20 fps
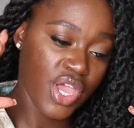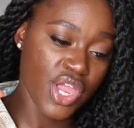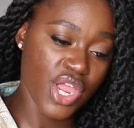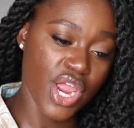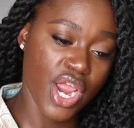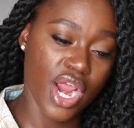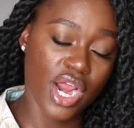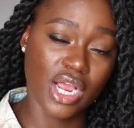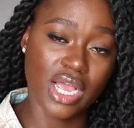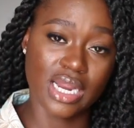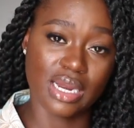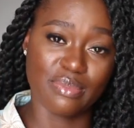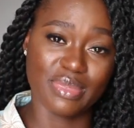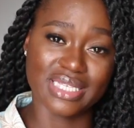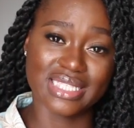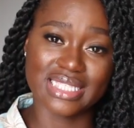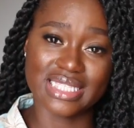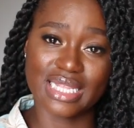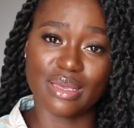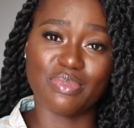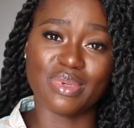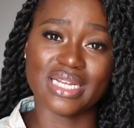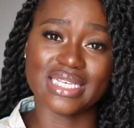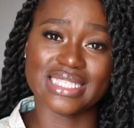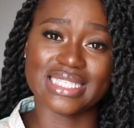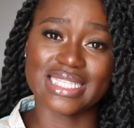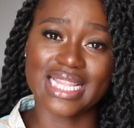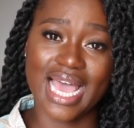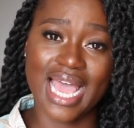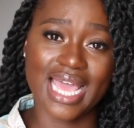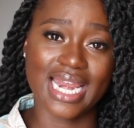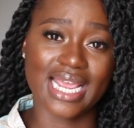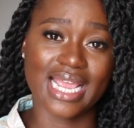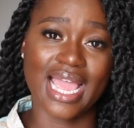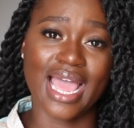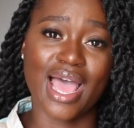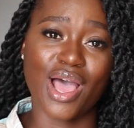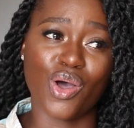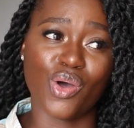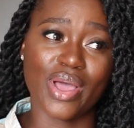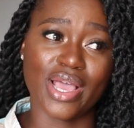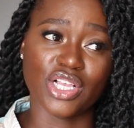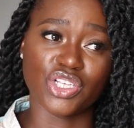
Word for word: Your hair gonna be slipping and sliding out.